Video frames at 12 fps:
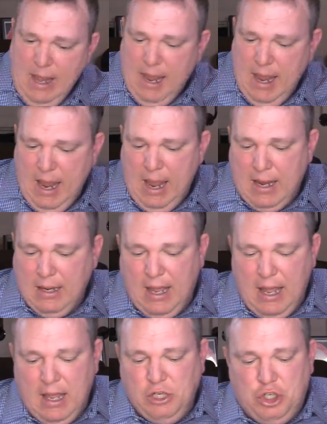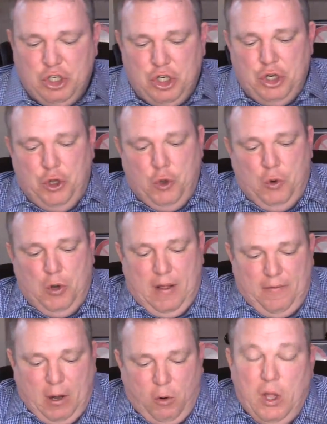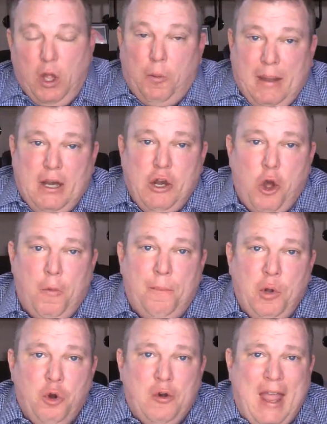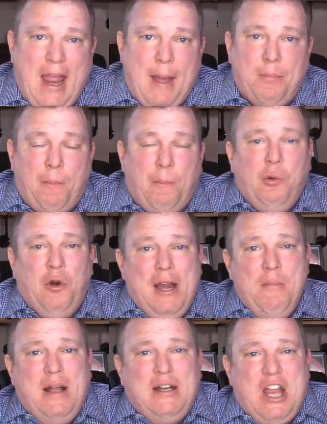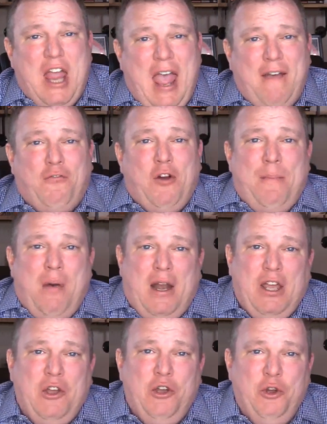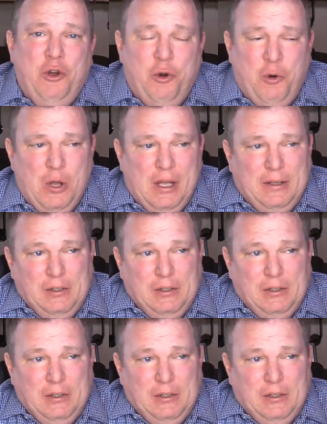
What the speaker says: And in June, there will be no boot camp. Pretty much everybody who